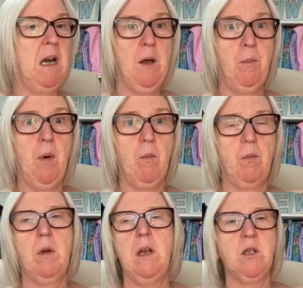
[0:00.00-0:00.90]
little,
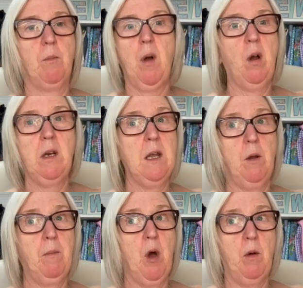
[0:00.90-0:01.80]
it's not pot, little
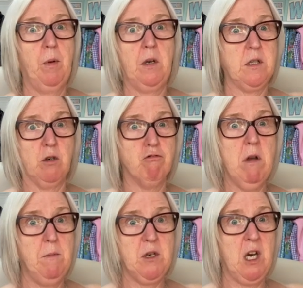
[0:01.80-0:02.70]
and portable, it's a
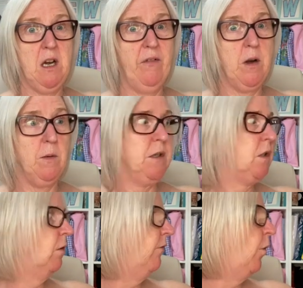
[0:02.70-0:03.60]
great machine if anybody's
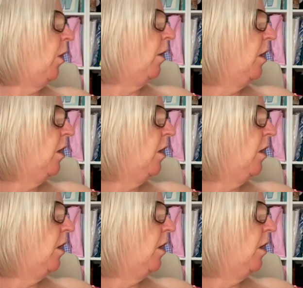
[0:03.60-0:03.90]
looking for one.